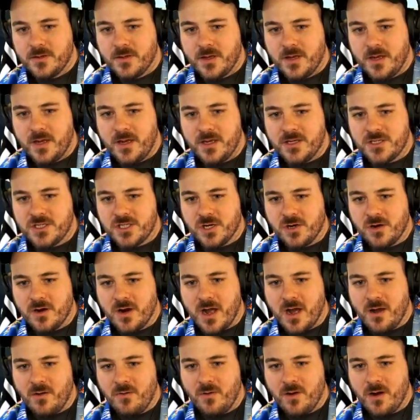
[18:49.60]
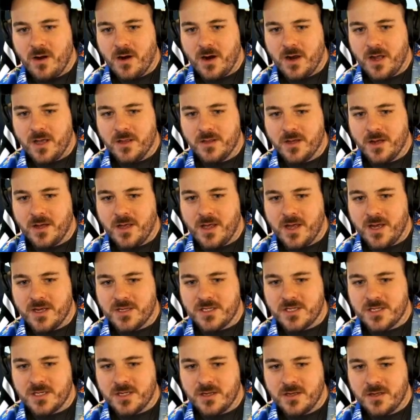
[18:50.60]
Hey, sir. How are you? Look at
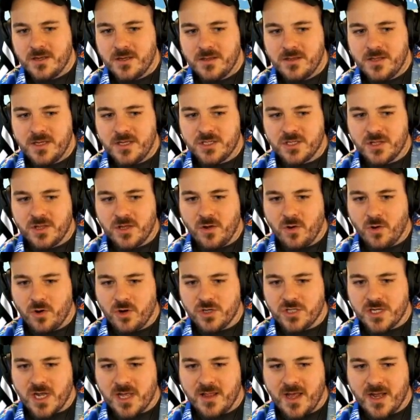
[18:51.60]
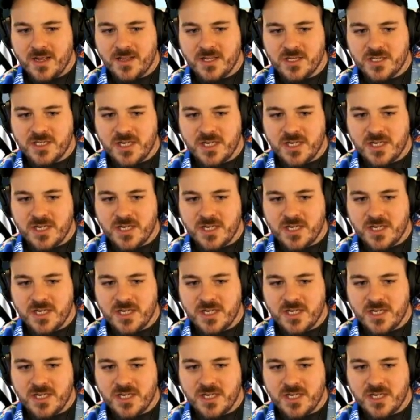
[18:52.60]
this. These are the orders I like to